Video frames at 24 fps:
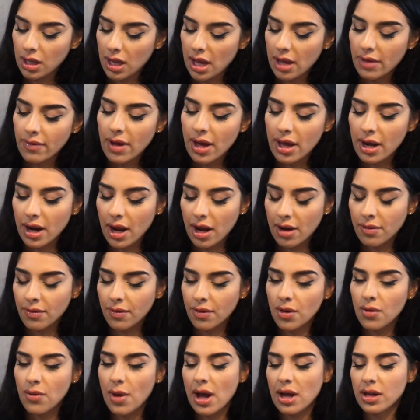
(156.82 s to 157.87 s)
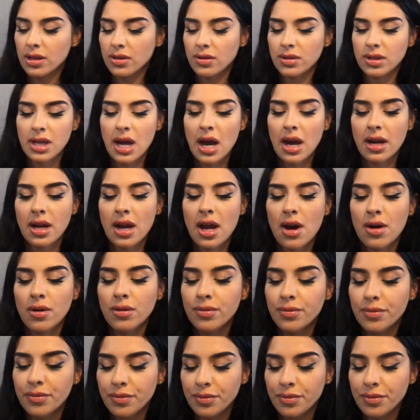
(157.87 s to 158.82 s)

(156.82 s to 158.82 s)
I've had it on for a while, so it's hot now.